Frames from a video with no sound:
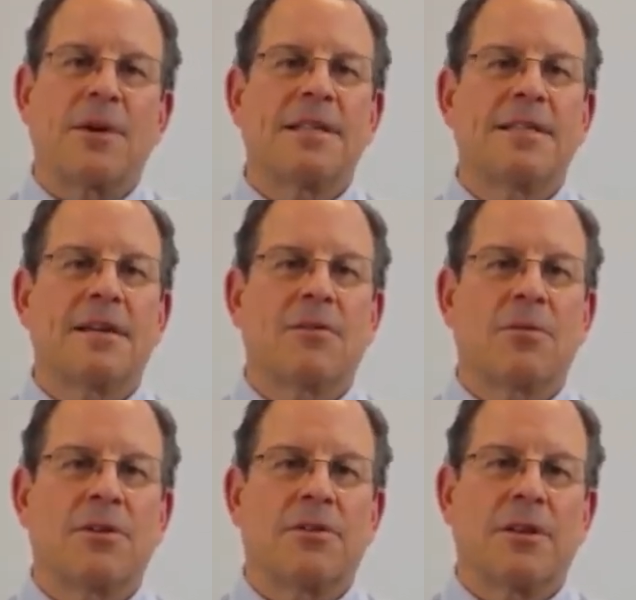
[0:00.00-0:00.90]
we deal
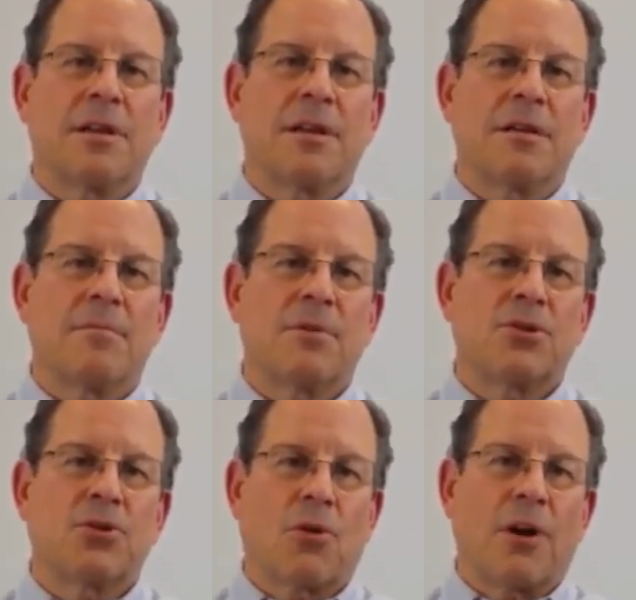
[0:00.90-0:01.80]
with the
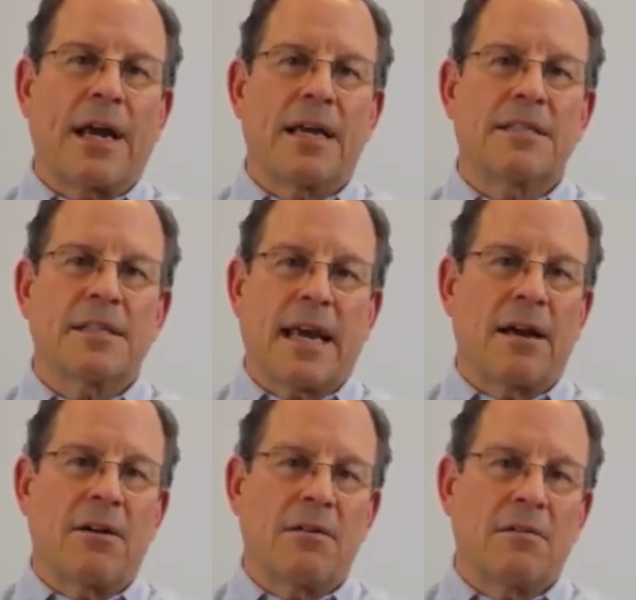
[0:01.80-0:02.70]
Shore A
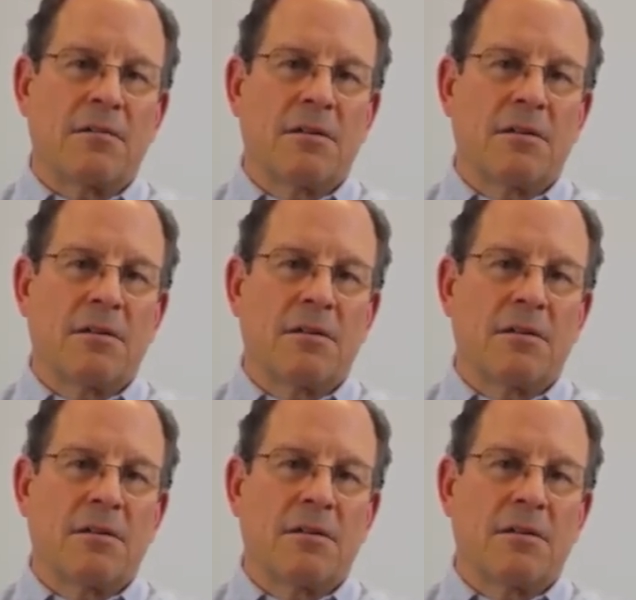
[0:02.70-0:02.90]
scale,